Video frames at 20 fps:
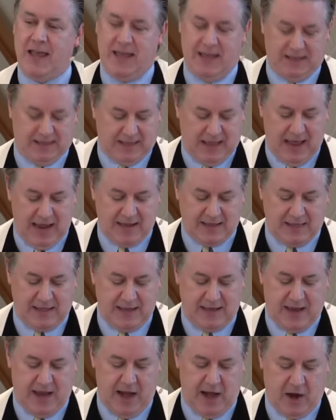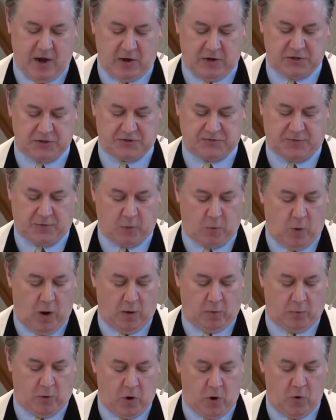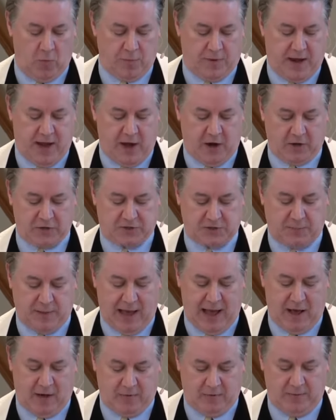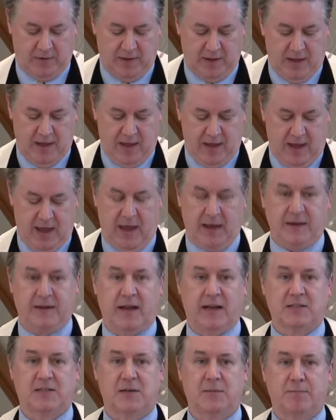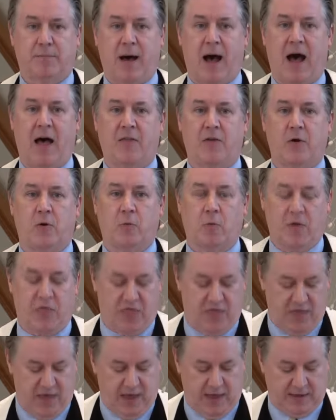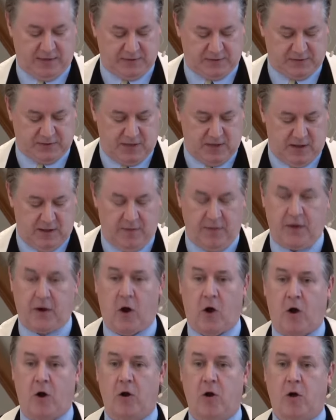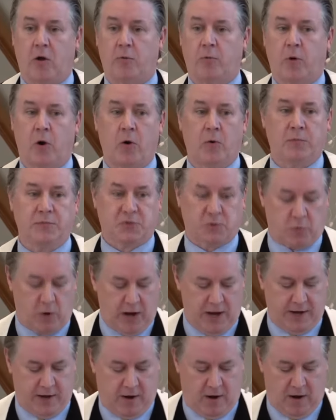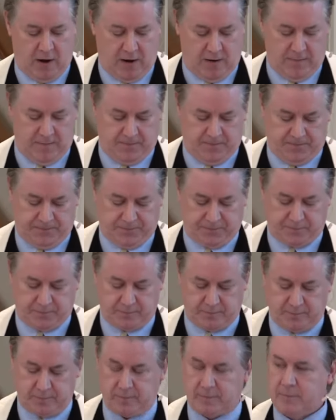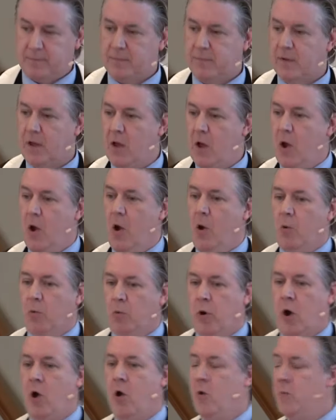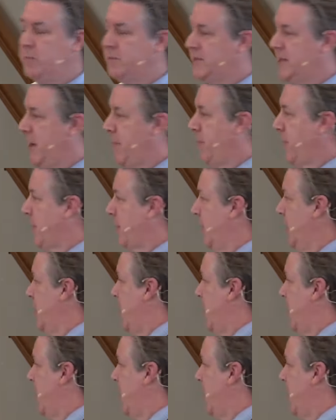he likely cares for what Rome cares about and doesn't bother with things that aren't on Rome's radar. Rome typically